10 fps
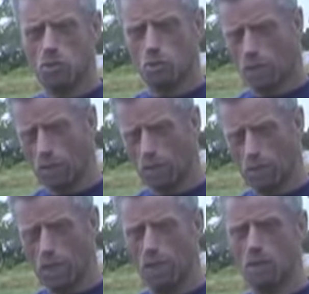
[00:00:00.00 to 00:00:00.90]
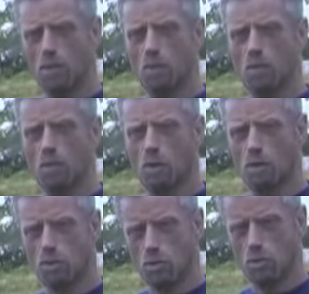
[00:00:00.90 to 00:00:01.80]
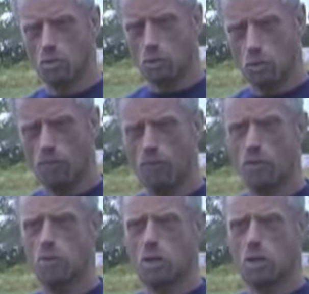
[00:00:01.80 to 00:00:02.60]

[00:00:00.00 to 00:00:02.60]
a ready-made surface.